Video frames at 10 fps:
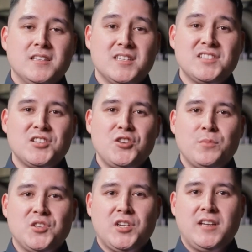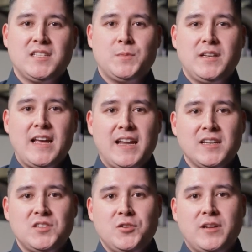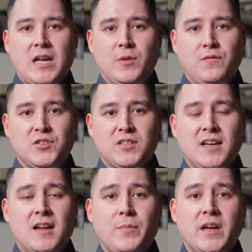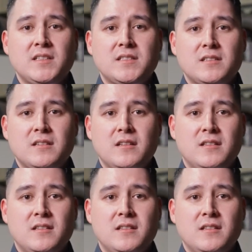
Since the new machine has been added to your Cabinet Vision database,